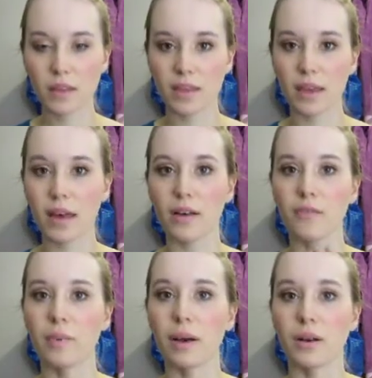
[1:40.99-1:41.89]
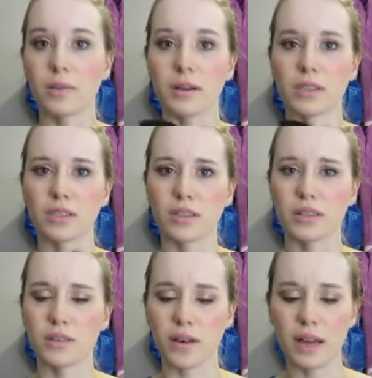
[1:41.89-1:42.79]
The e.l.f. powder brush is
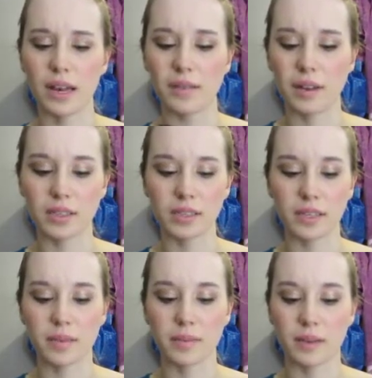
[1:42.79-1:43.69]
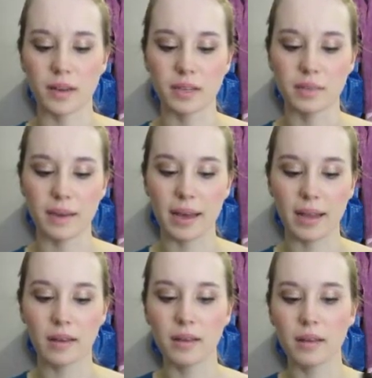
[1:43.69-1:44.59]
also kind of hard to clean, but not as bad.